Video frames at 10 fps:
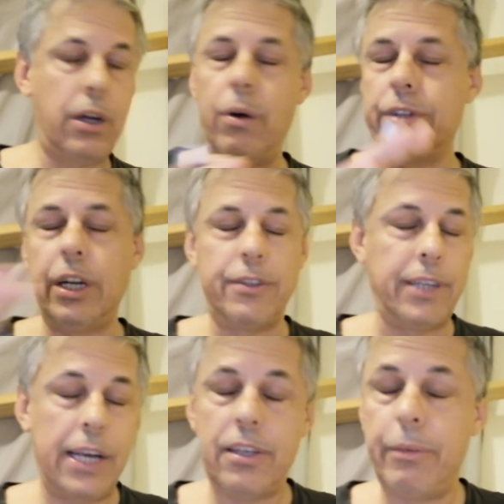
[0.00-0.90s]
I was going to
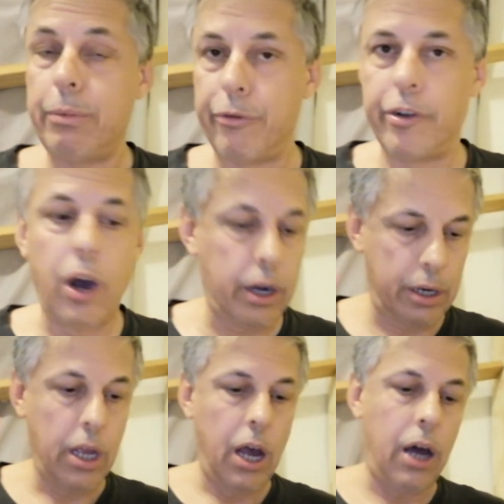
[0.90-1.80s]
say something but
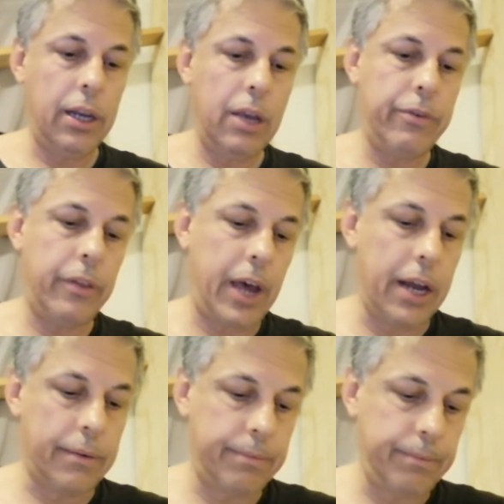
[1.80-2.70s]
forgot. I'll leave it at
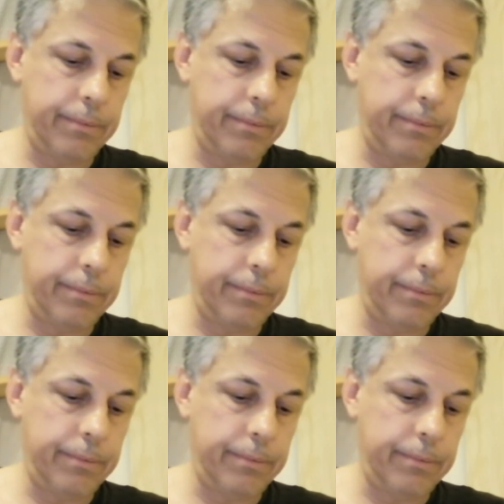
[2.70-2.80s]
that.